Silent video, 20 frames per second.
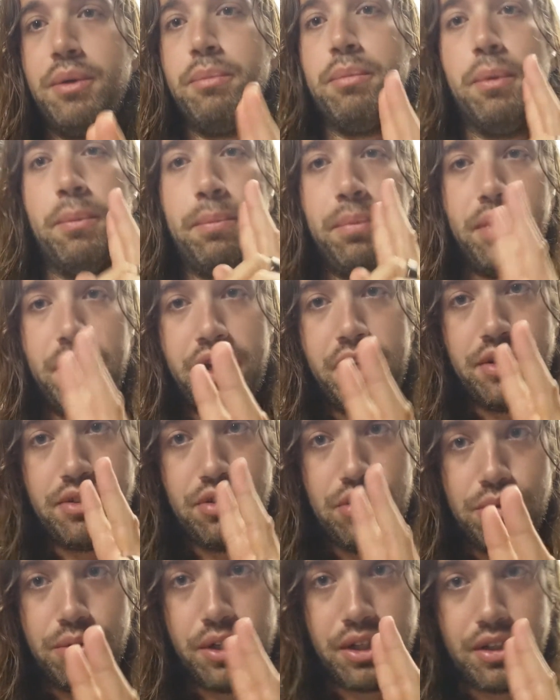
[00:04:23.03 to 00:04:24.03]
But play
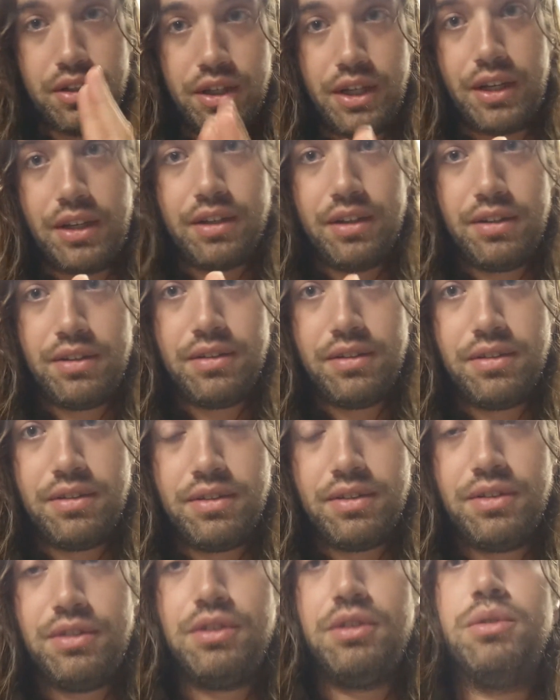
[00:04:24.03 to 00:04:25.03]
to a click.
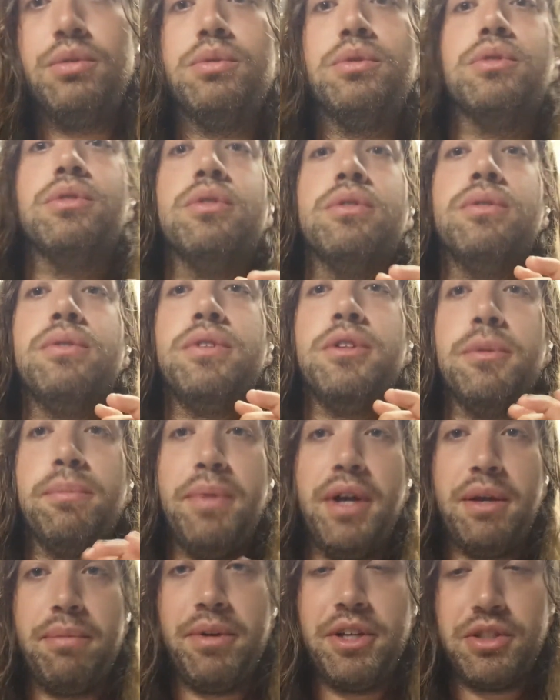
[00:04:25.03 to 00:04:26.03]
Your
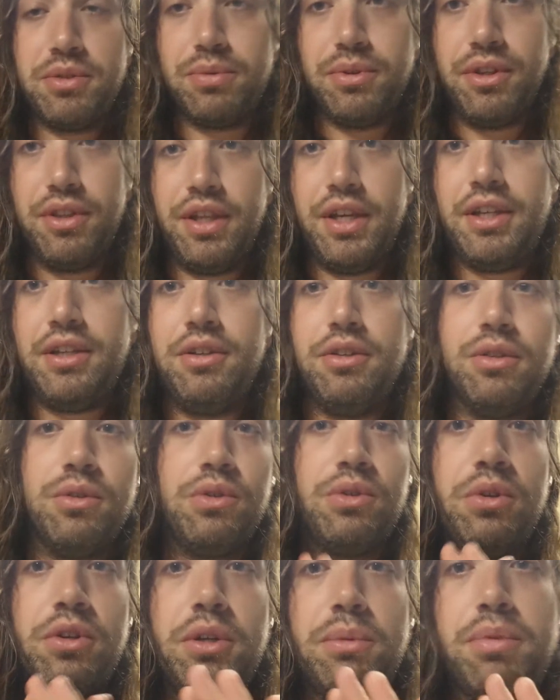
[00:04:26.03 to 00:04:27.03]
bandmates will thank you. The
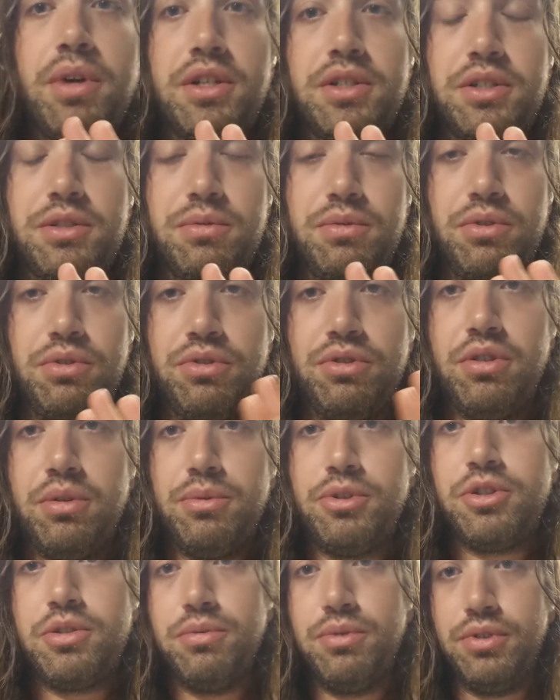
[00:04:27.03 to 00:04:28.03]
recording process will go so
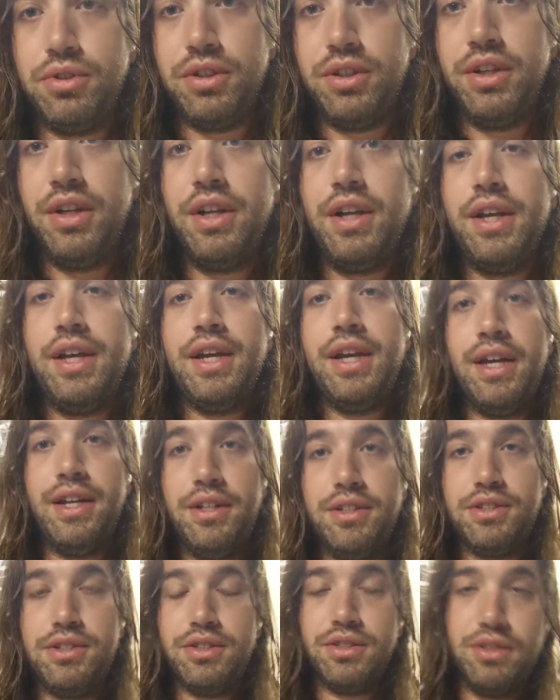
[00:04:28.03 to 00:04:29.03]
much smoother, and
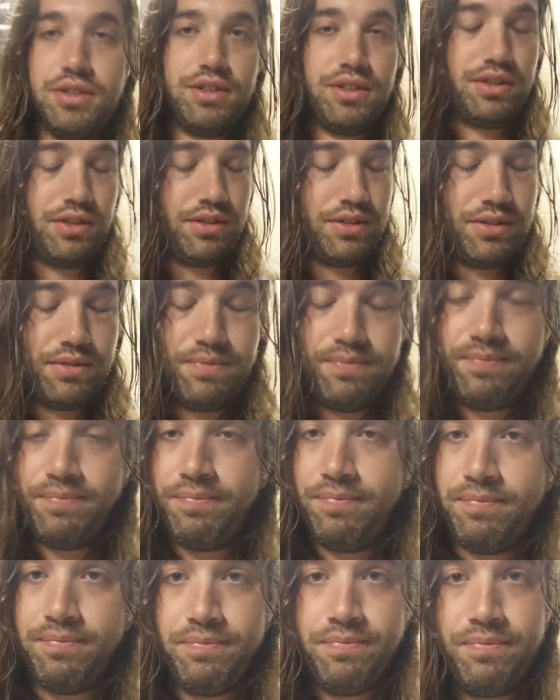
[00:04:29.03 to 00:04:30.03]
it's
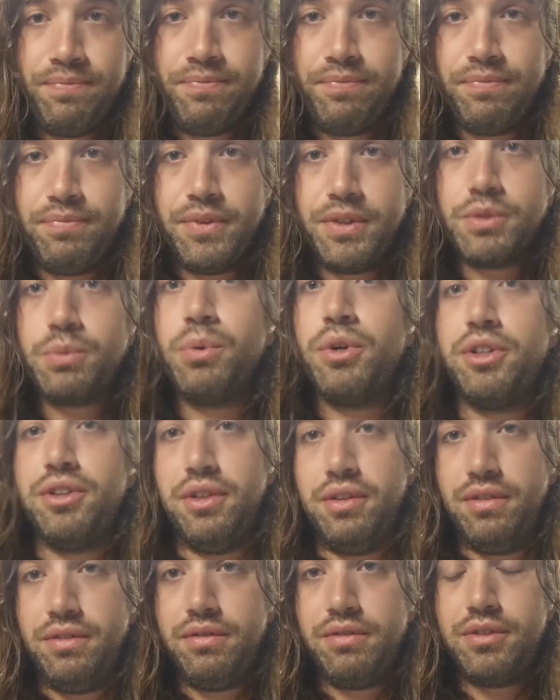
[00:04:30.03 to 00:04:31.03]
worth
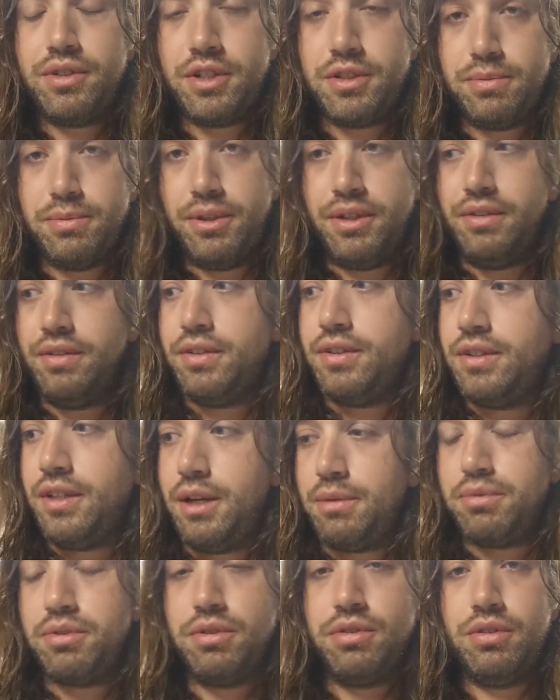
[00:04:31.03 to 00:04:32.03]
it. Trust me, it's
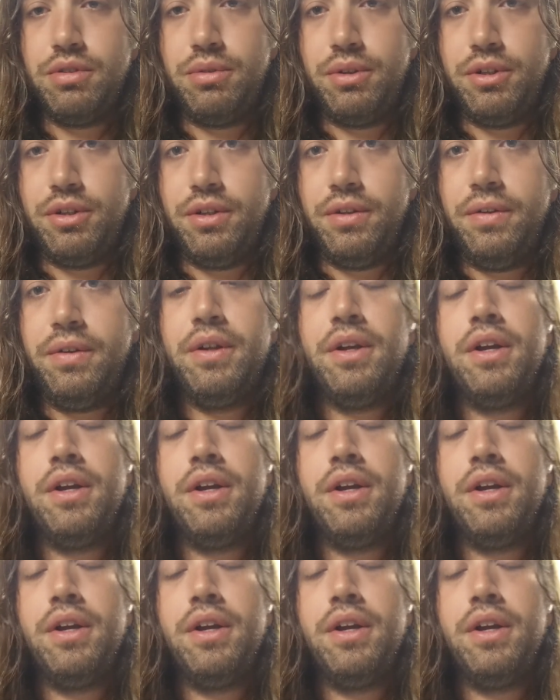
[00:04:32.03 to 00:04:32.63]
absolutely worth it.